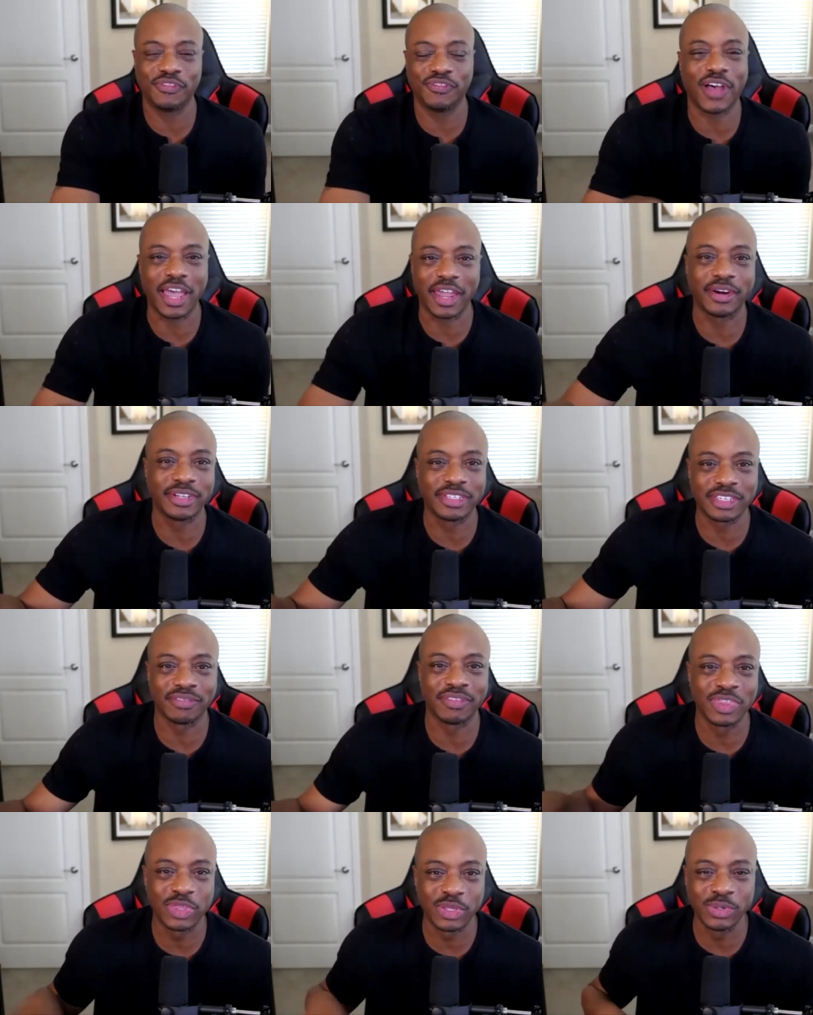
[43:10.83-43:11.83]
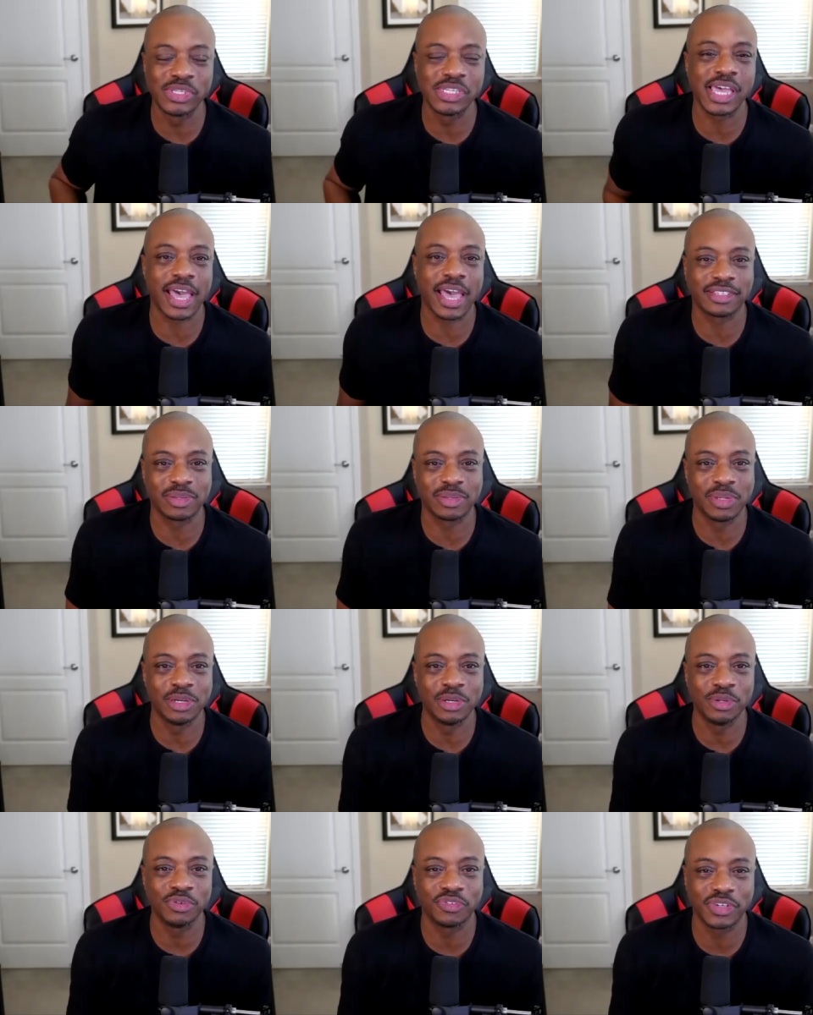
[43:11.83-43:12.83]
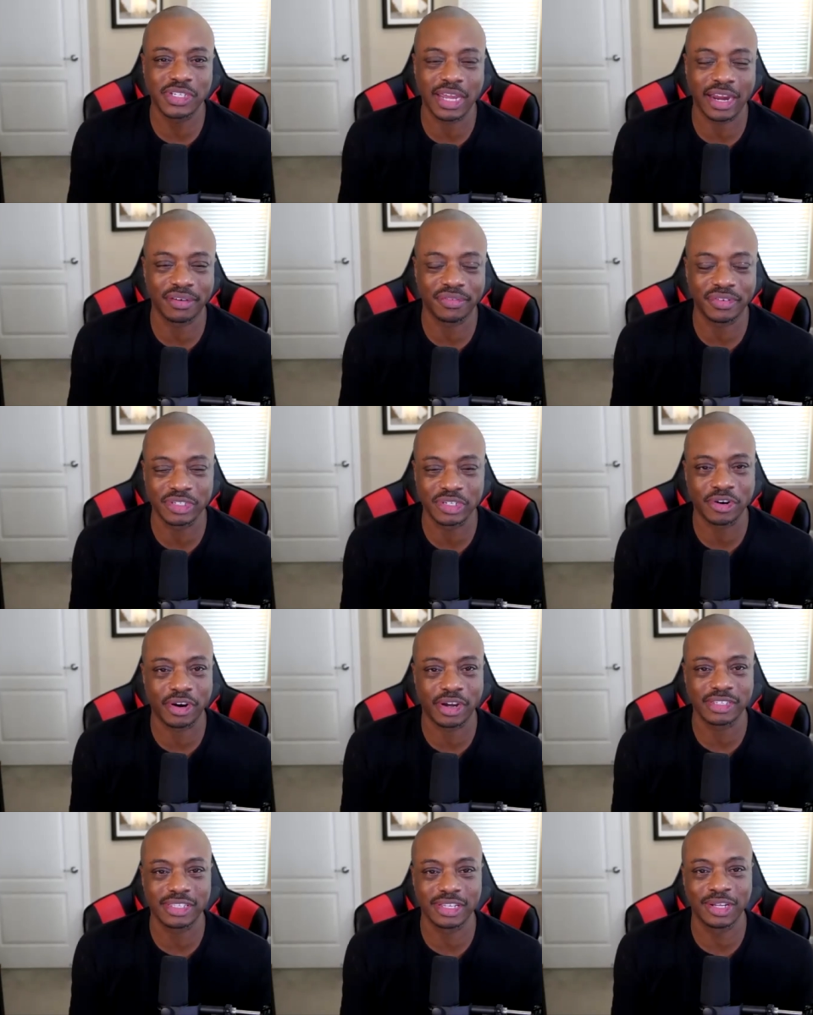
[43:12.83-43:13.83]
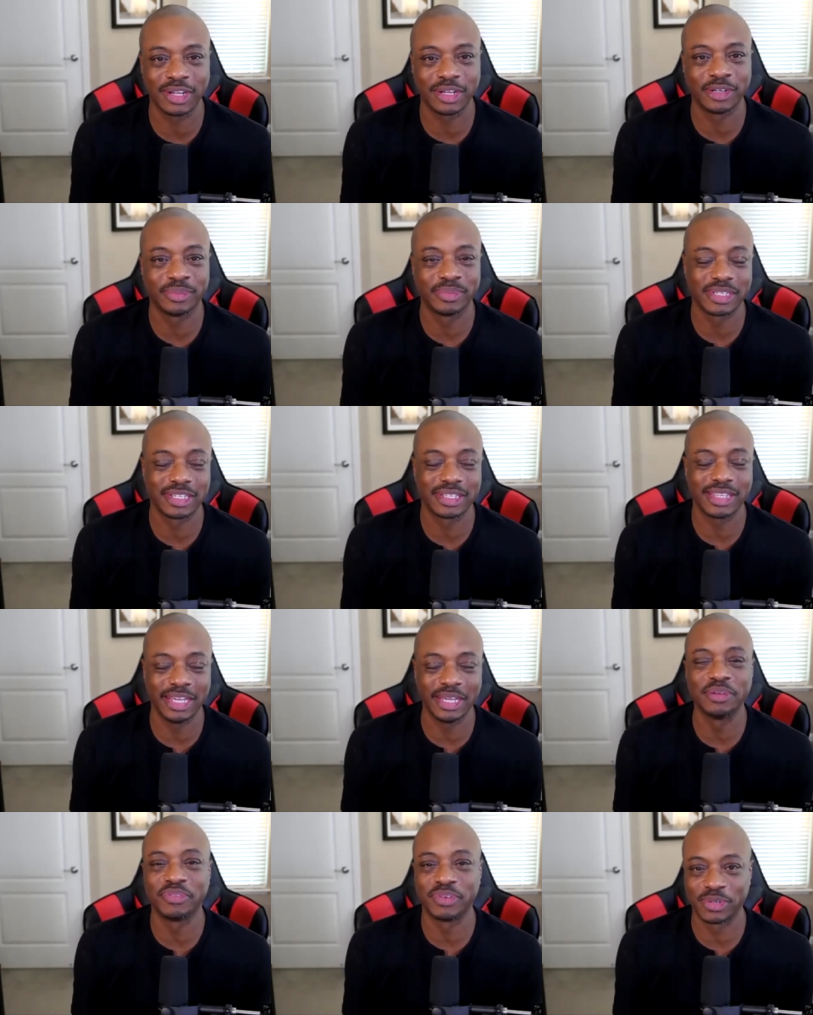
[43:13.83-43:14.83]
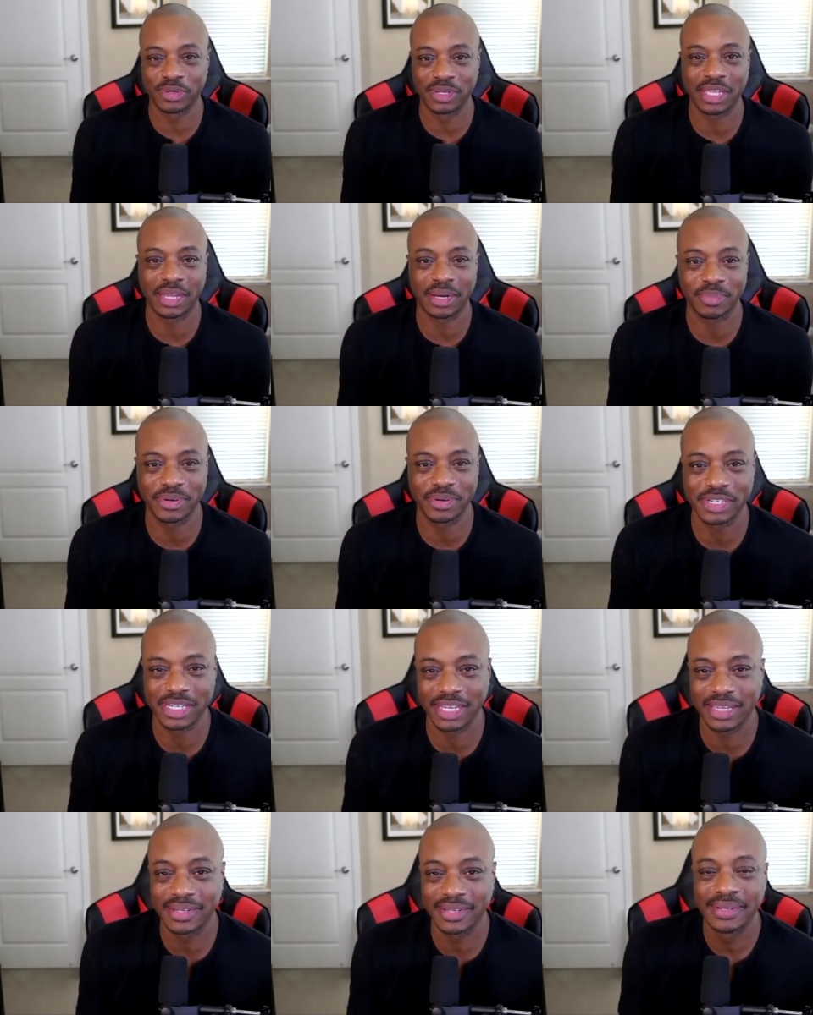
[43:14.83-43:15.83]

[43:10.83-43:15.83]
fires of enthusiasm in new photographers across the globe. So thank you for doing that. I appreciate you.